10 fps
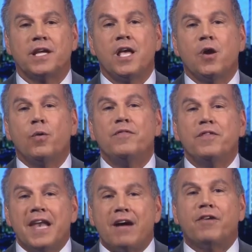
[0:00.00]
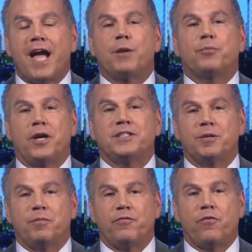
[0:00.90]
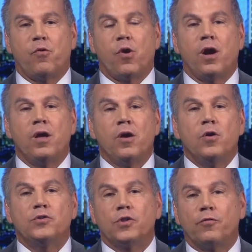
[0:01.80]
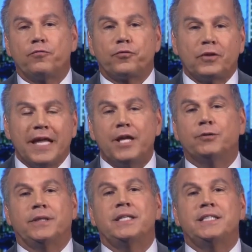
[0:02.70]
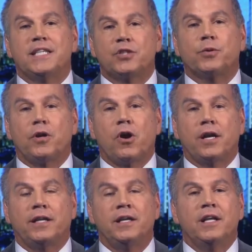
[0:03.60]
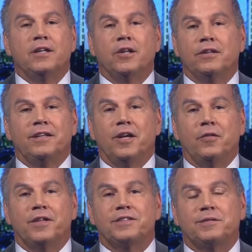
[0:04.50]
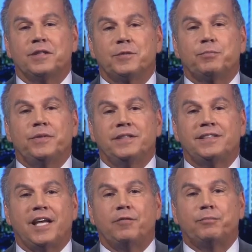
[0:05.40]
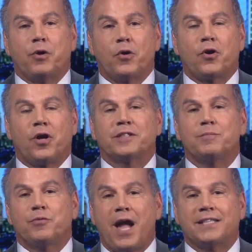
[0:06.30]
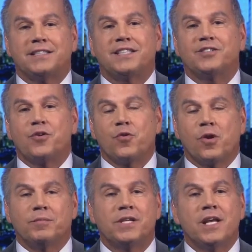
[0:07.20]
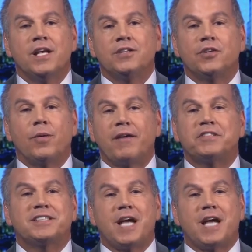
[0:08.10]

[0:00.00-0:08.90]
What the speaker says: We've never had a president before who so flagrantly disregarded, these set of protocols and practices and norms. So we have to stop